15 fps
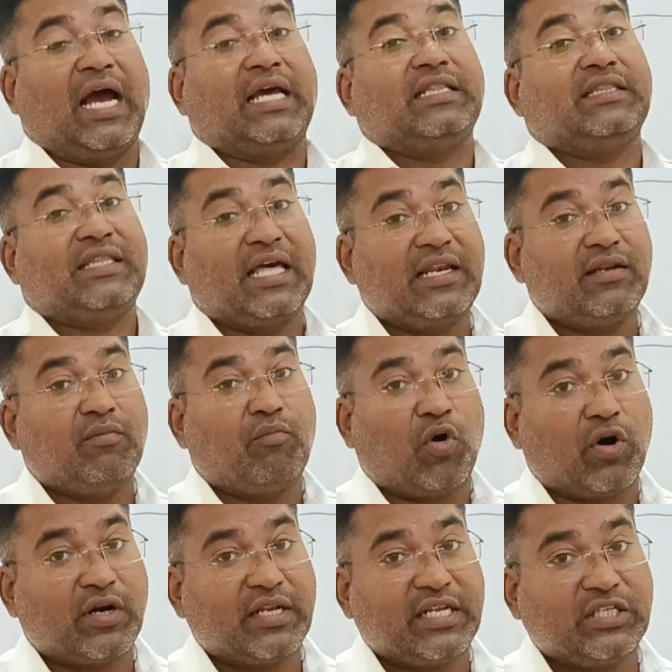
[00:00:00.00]
and then
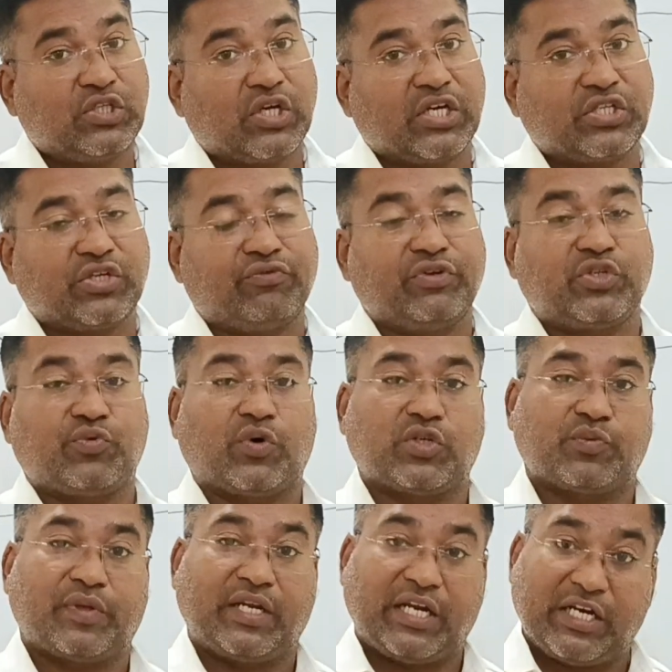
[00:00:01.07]
modern education which
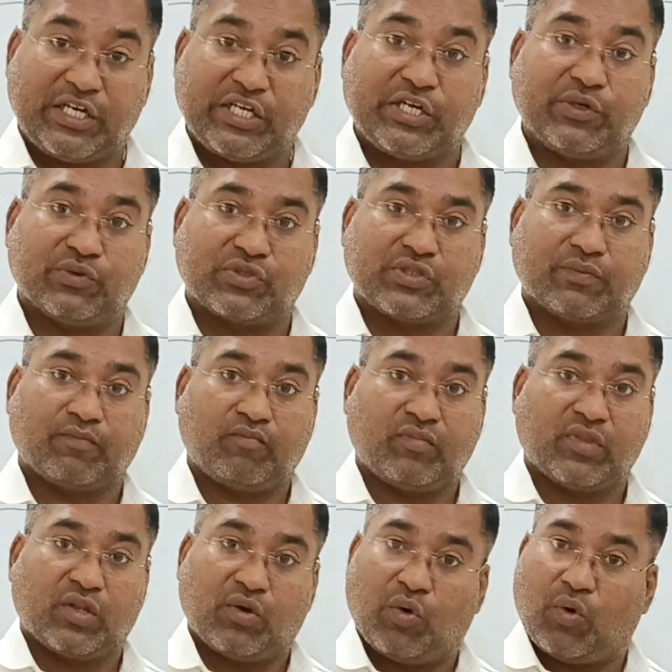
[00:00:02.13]
was been introduced.
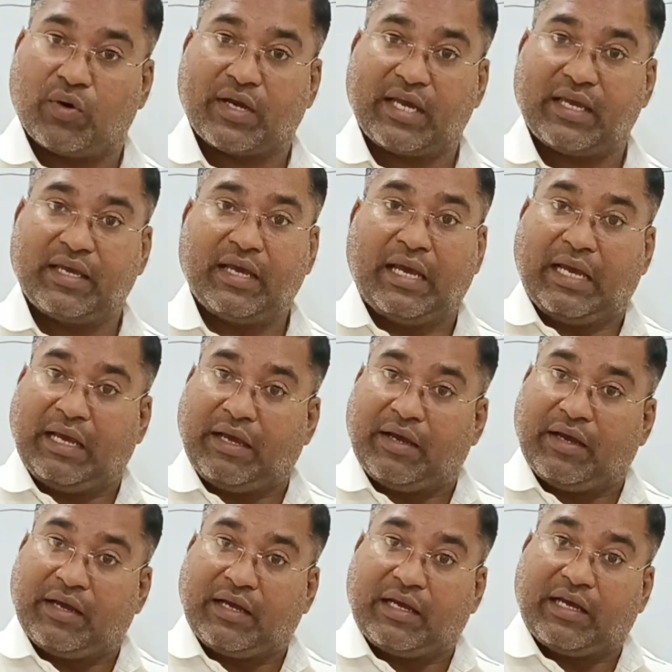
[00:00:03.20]
Okay,
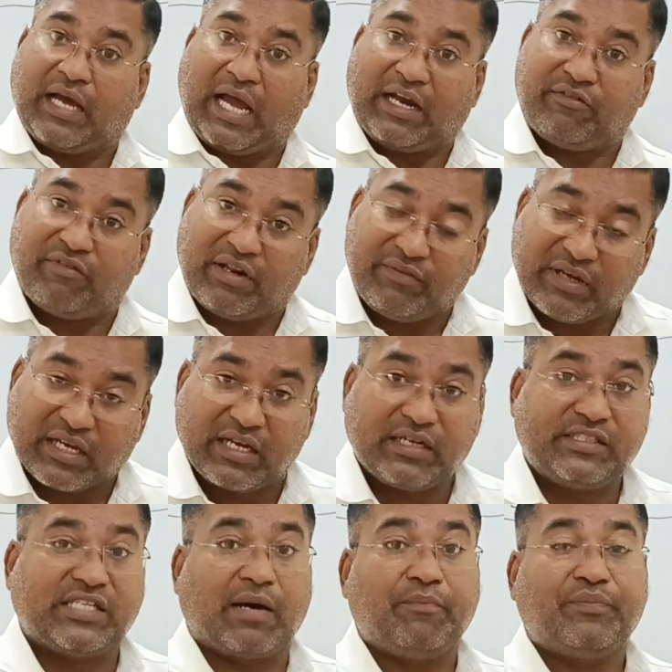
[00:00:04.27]
and when we
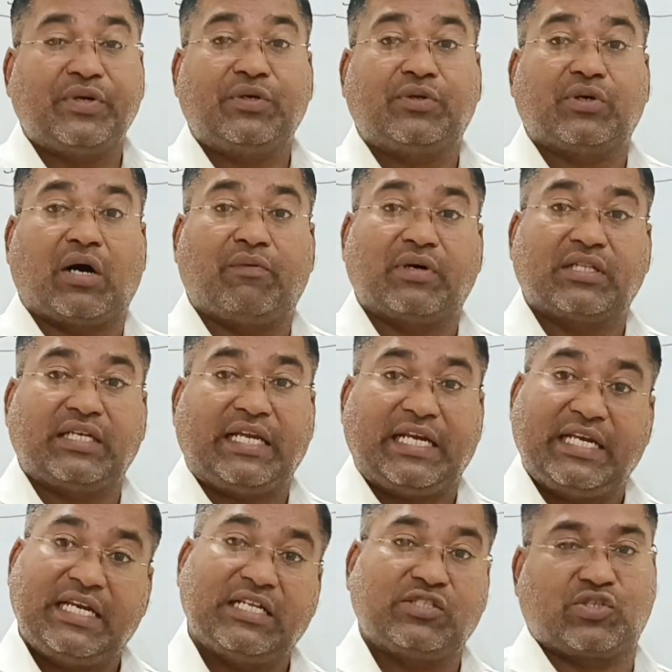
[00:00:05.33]
jump into our
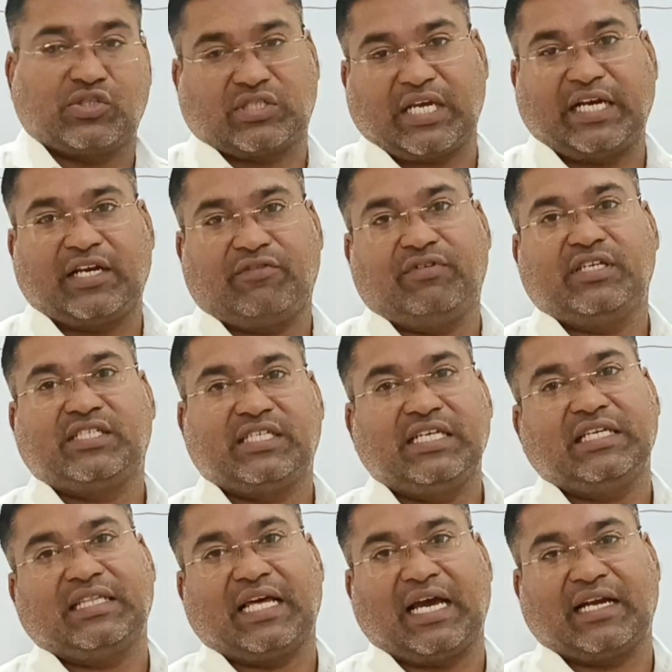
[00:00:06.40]
Indian society, we
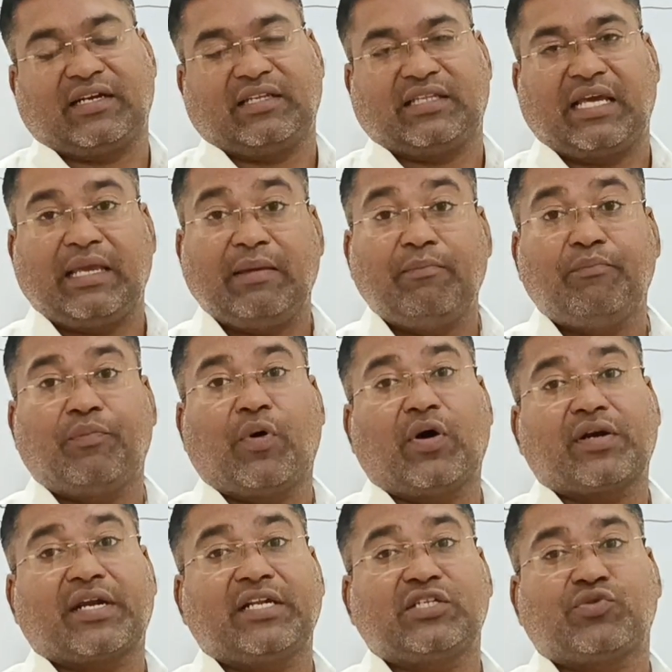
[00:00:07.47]
see that the
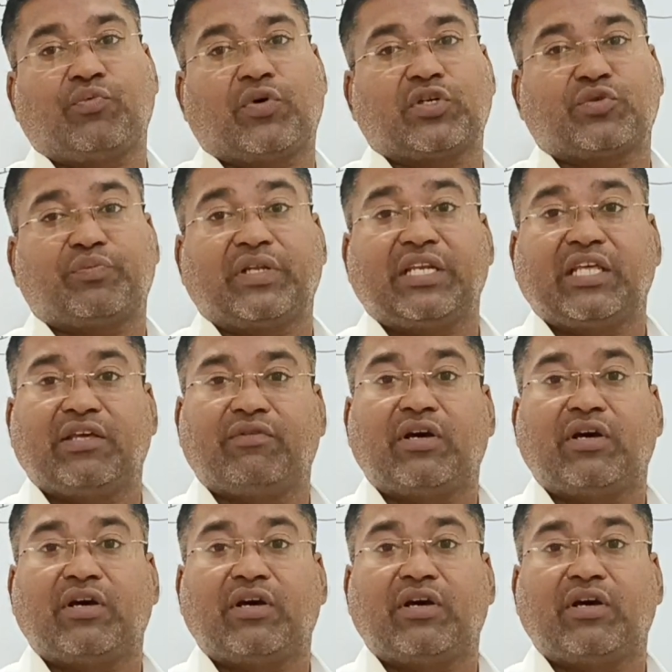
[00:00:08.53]
importance was being